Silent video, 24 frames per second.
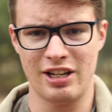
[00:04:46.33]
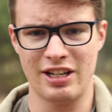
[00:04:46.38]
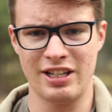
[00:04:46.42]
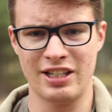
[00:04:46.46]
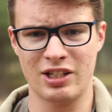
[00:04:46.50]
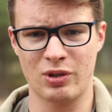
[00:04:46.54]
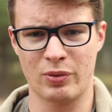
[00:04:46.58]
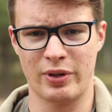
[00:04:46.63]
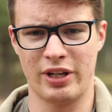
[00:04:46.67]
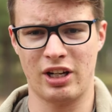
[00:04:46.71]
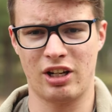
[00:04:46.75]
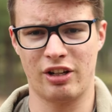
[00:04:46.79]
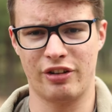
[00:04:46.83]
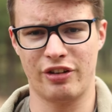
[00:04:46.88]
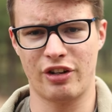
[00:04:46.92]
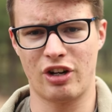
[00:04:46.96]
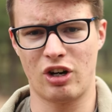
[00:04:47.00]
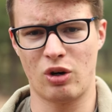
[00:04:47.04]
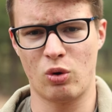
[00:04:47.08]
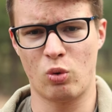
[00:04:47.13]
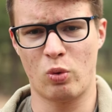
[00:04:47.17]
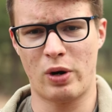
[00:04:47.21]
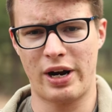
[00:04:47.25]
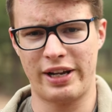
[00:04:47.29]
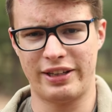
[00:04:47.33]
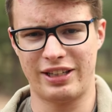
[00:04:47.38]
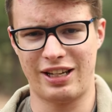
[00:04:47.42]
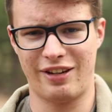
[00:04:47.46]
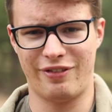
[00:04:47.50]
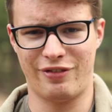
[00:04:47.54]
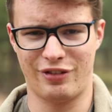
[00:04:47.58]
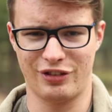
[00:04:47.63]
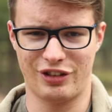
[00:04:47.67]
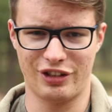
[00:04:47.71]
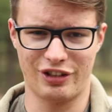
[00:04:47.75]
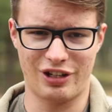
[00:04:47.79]
As we all know,
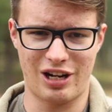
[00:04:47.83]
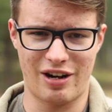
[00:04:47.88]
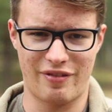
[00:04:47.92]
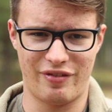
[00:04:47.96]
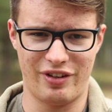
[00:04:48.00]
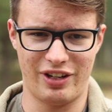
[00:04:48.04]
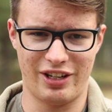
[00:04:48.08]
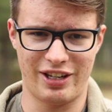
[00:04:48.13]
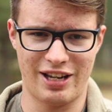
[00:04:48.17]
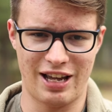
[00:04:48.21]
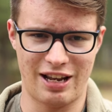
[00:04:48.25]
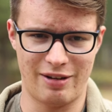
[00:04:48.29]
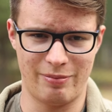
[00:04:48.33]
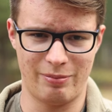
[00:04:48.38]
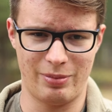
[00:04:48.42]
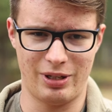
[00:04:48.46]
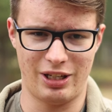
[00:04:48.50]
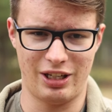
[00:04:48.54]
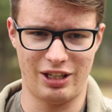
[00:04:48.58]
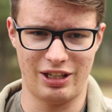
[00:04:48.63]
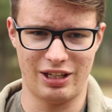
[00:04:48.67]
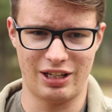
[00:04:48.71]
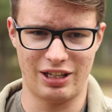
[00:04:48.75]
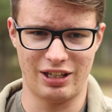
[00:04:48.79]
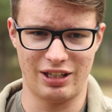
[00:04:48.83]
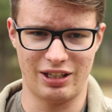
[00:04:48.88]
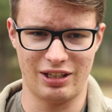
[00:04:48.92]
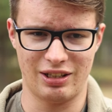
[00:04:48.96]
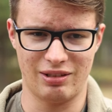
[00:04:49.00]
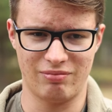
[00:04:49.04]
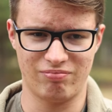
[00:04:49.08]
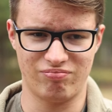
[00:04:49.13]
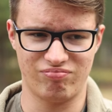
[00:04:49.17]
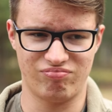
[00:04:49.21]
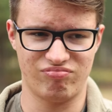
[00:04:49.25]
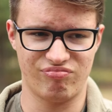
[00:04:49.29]
wildlife photography can be
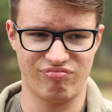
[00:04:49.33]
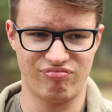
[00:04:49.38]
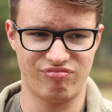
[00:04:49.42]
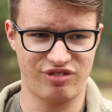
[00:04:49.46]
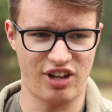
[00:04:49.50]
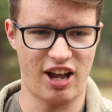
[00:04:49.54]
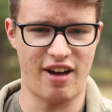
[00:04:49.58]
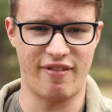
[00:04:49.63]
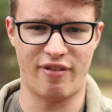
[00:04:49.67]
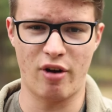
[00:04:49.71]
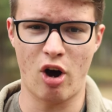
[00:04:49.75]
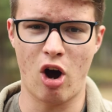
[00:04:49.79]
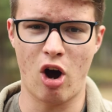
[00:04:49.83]
a tough